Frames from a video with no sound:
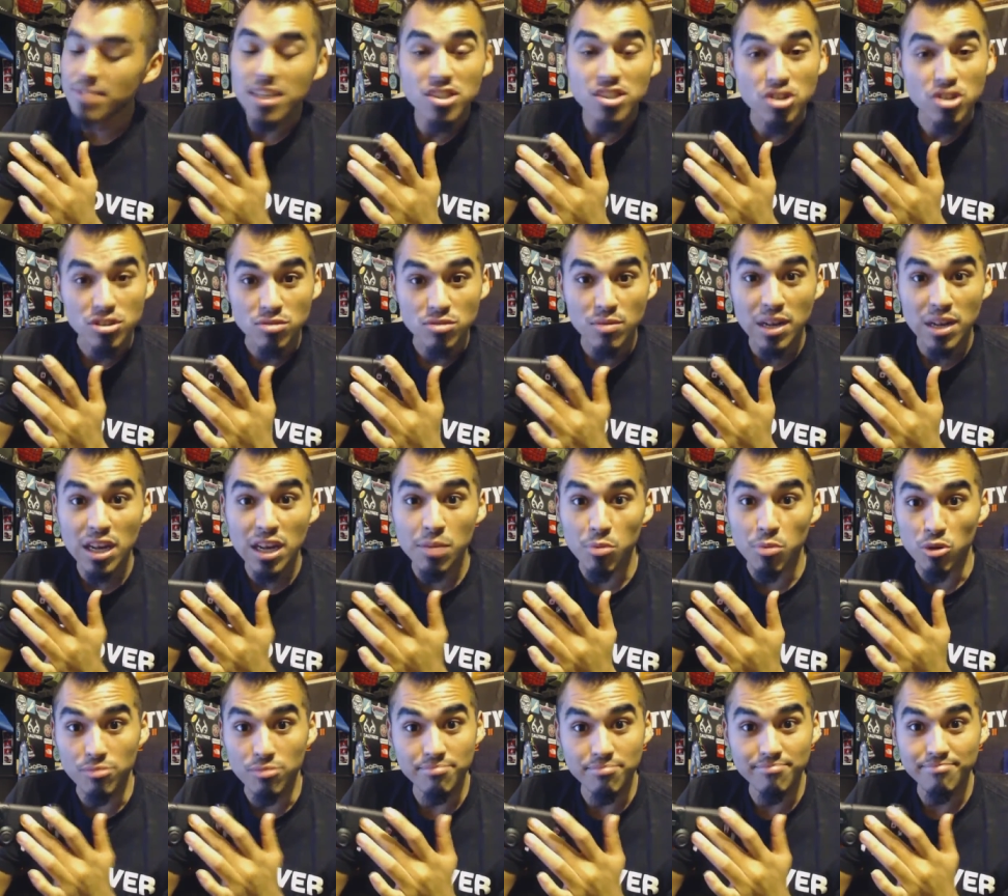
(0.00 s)
It's also
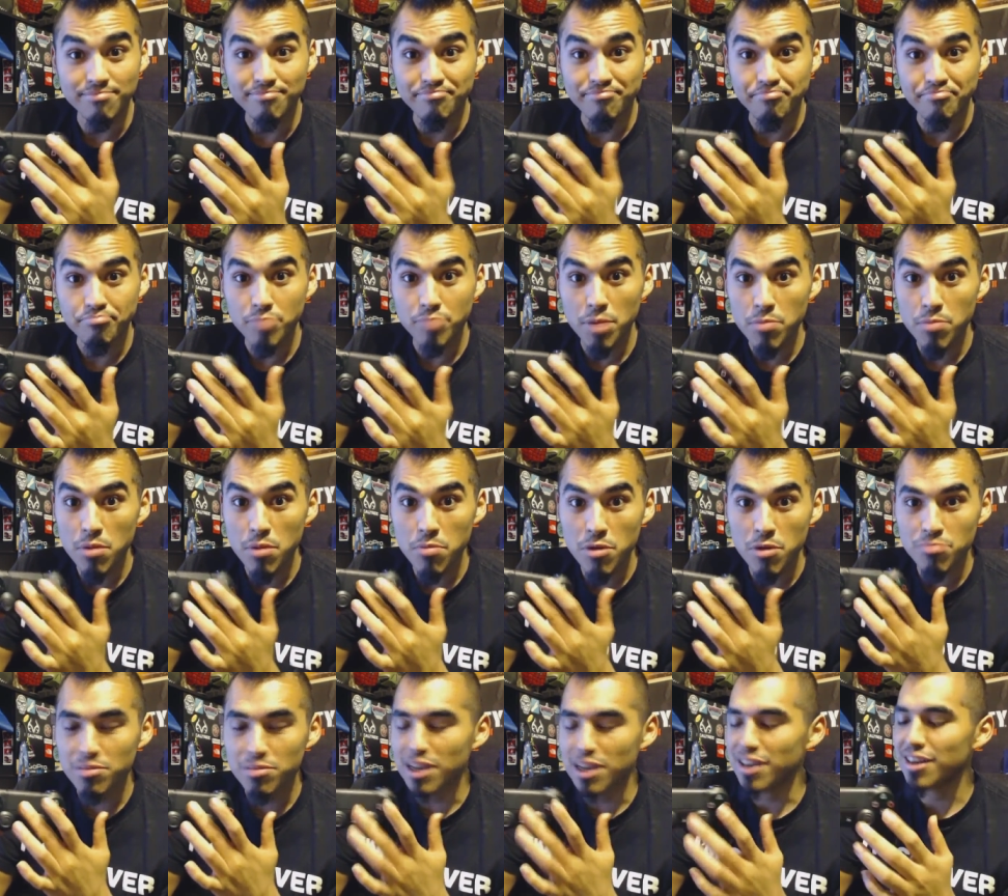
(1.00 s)
clickable. Bloop, bloop,
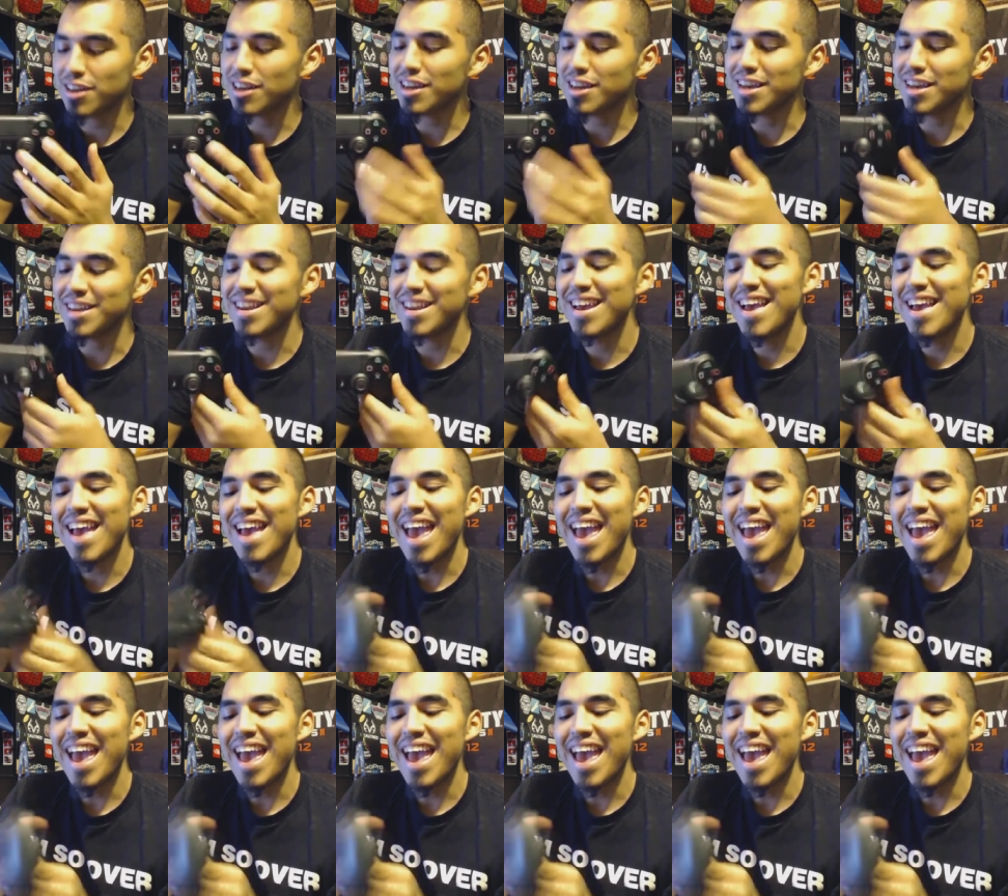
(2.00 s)
bloop, click it, click it.